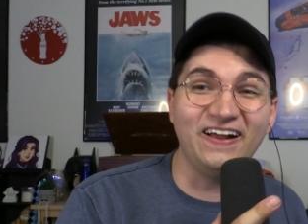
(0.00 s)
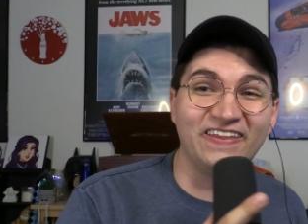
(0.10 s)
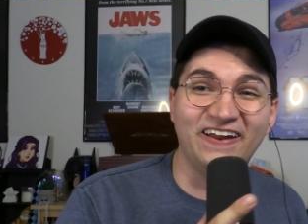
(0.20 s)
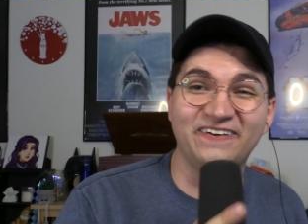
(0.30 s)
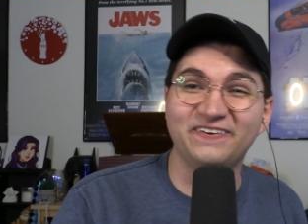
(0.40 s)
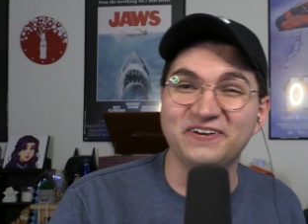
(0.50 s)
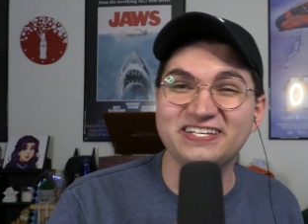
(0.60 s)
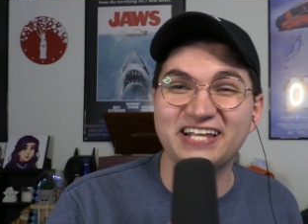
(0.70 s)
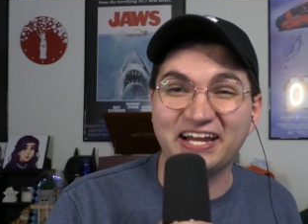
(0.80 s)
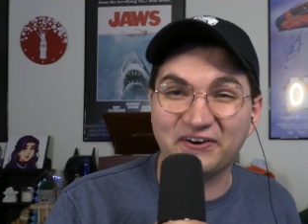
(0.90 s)
there
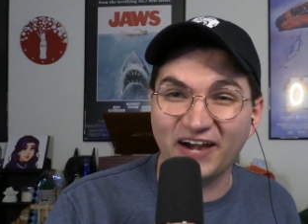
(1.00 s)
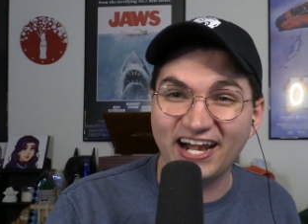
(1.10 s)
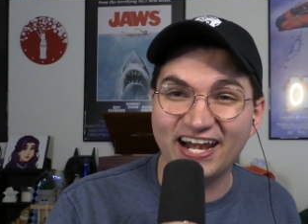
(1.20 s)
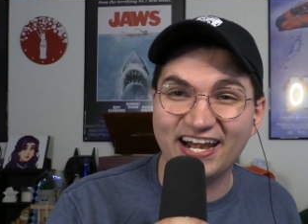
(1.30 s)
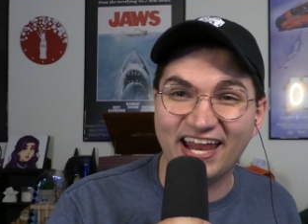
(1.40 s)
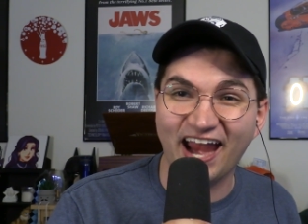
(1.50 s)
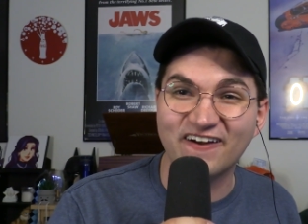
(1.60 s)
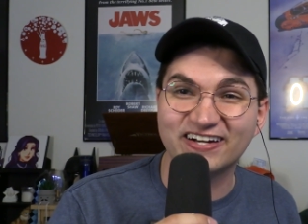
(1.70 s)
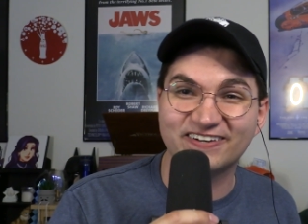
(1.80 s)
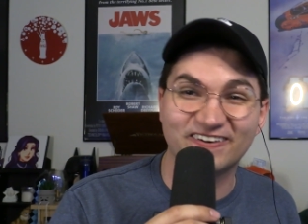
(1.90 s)
is a credited
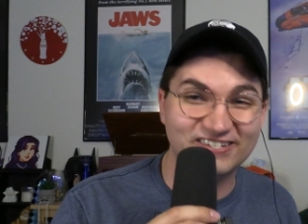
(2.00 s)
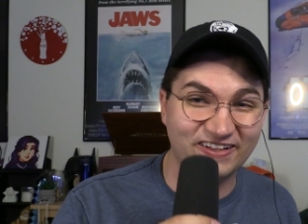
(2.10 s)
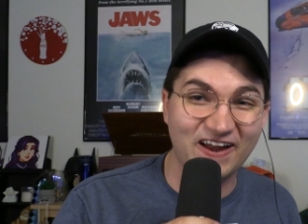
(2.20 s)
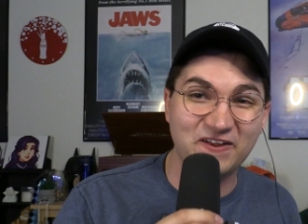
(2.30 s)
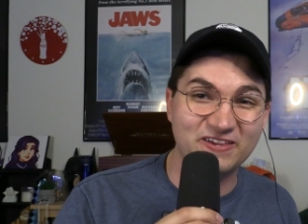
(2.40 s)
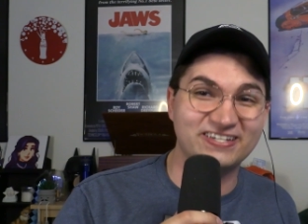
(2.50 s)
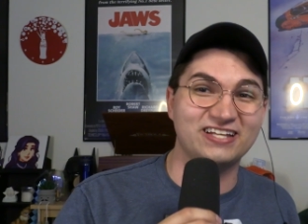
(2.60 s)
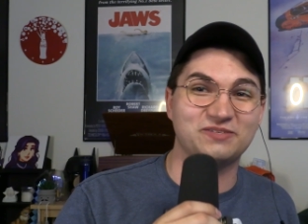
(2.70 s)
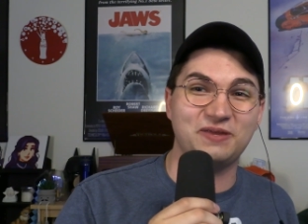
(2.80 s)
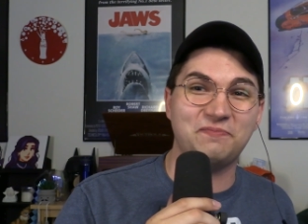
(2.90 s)
character in Cloudy the
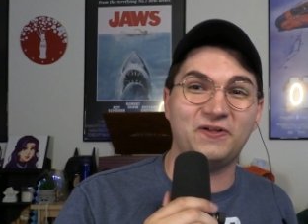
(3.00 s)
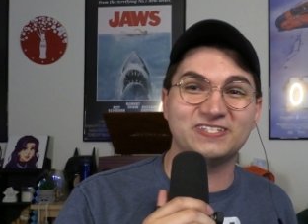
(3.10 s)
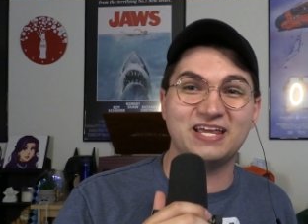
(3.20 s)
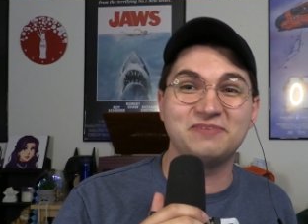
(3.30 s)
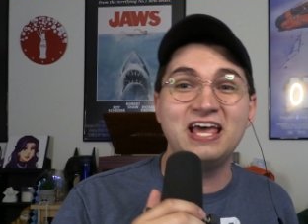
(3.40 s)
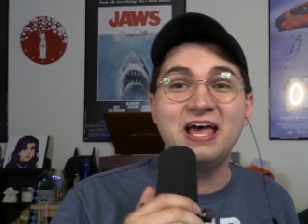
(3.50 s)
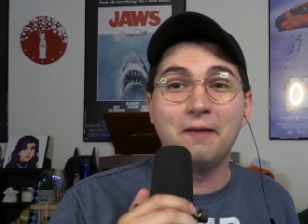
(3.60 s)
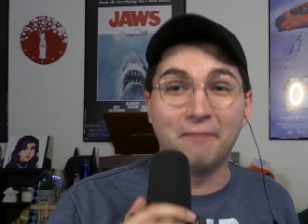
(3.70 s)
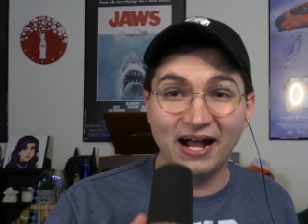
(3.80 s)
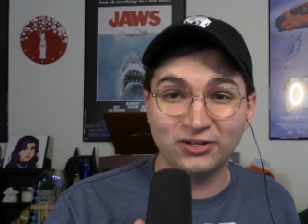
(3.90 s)
Chance of Meatball's named
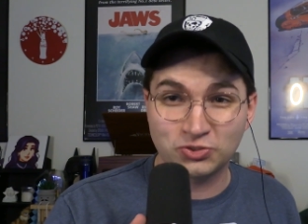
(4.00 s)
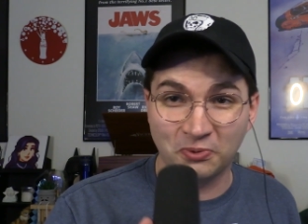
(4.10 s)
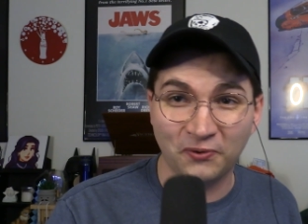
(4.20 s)
Miles